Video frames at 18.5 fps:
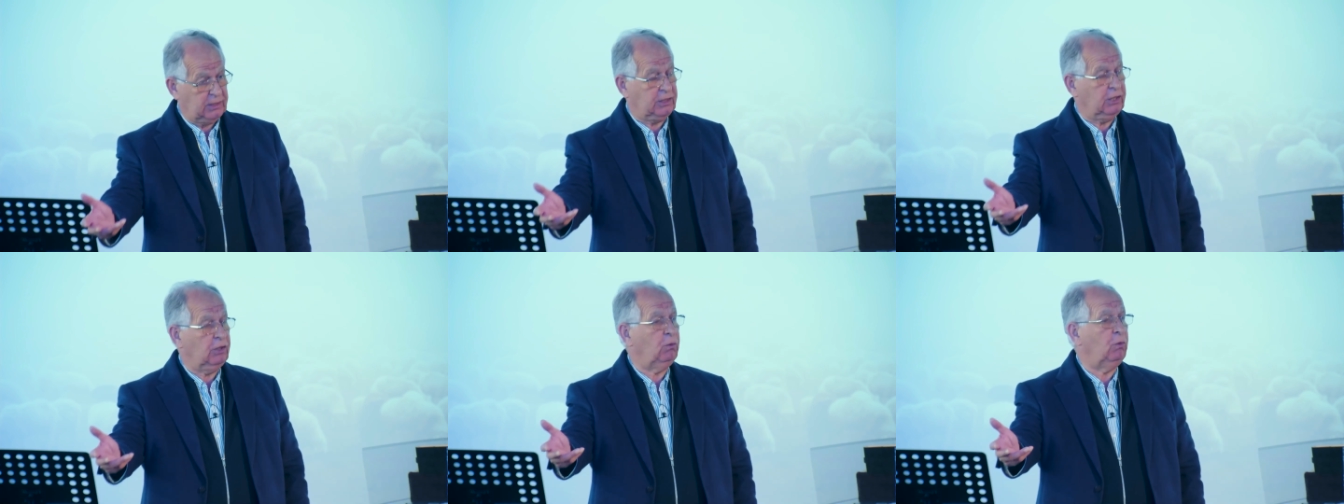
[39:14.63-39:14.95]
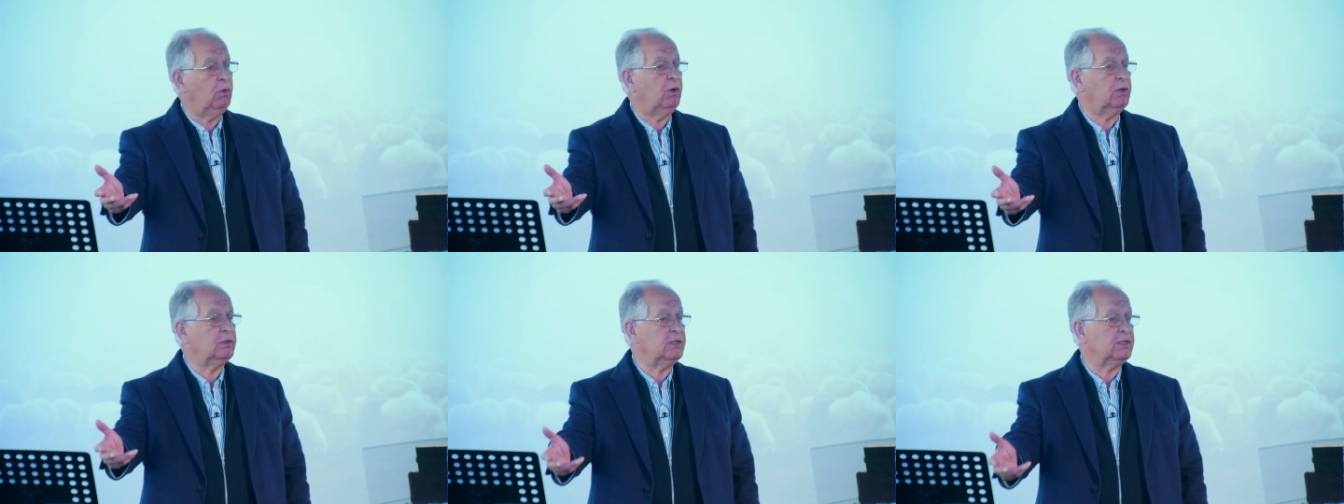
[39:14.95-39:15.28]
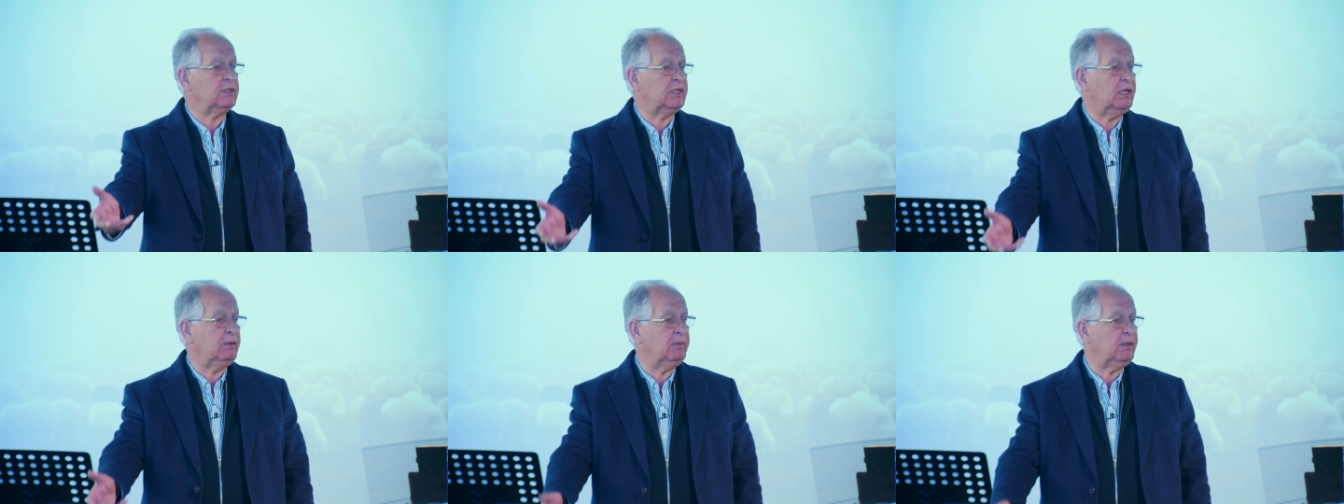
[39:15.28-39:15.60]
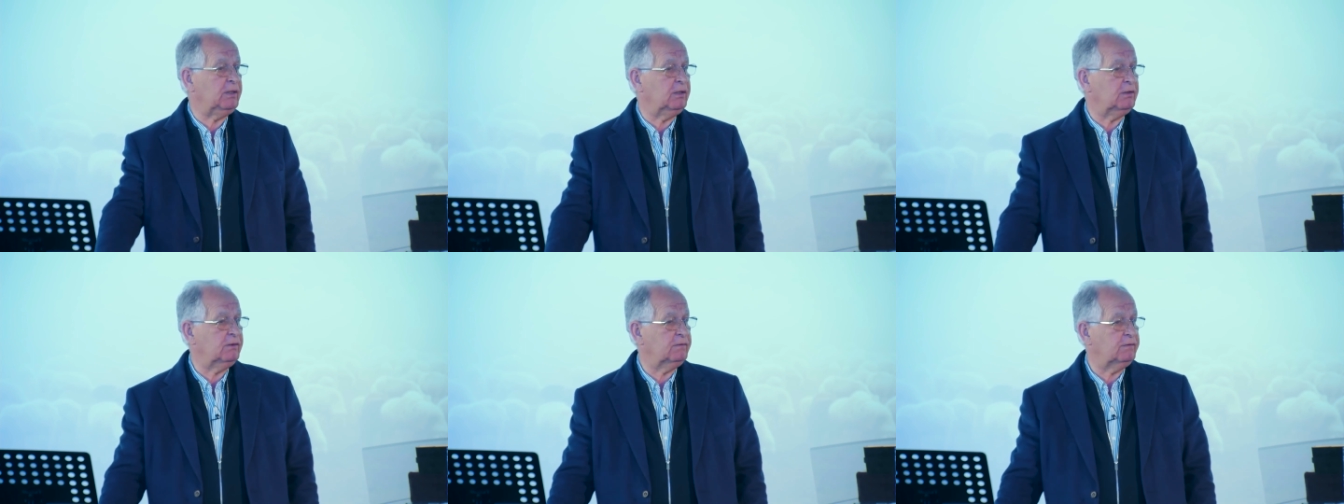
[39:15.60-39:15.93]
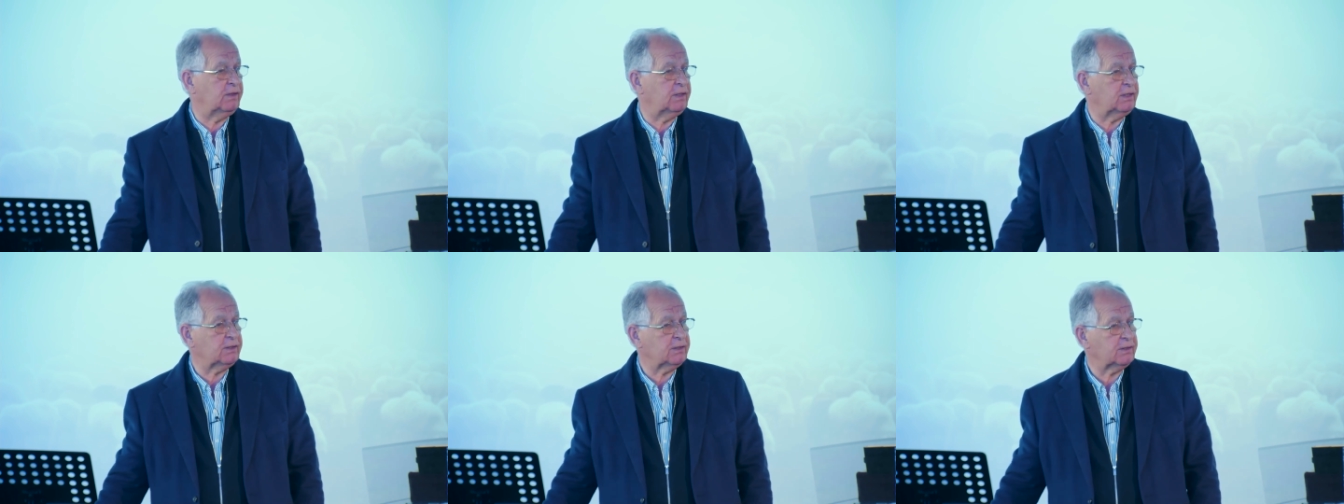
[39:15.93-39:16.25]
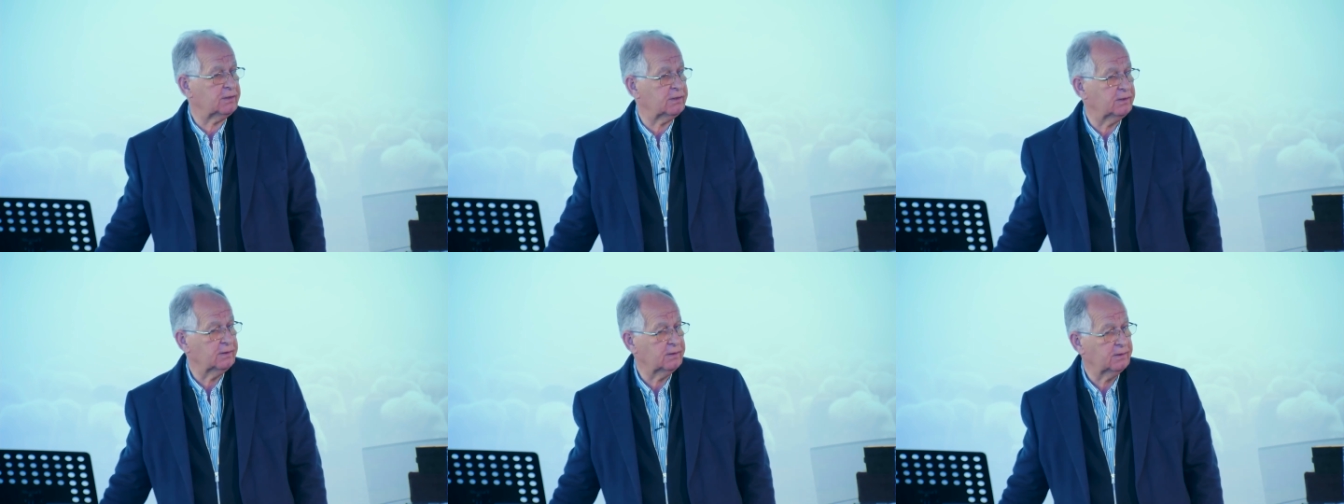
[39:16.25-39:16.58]
still waters. Tell me the other
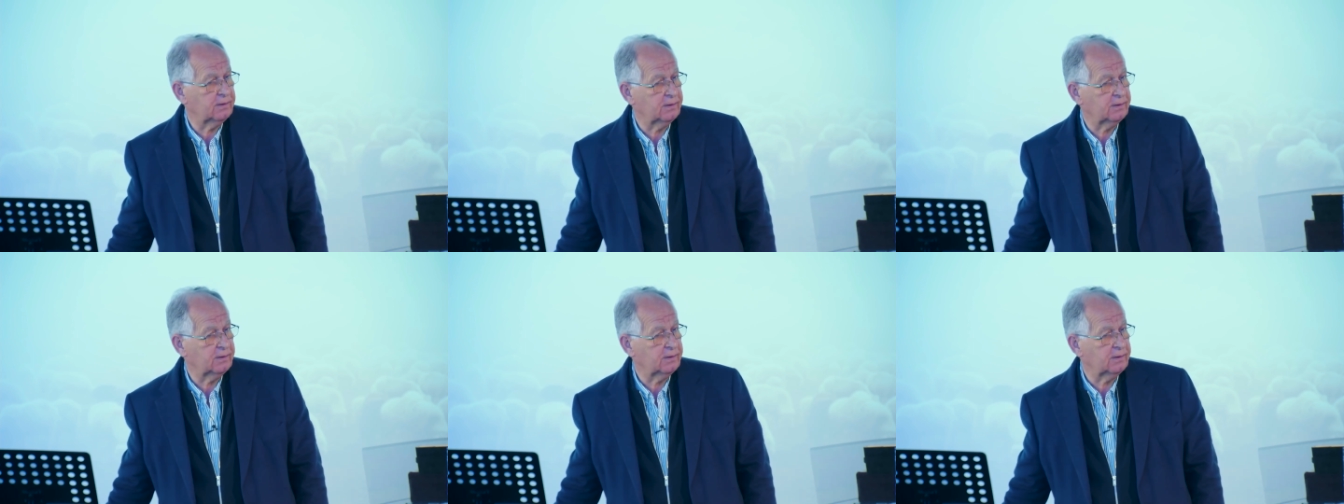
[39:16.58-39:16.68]
verse.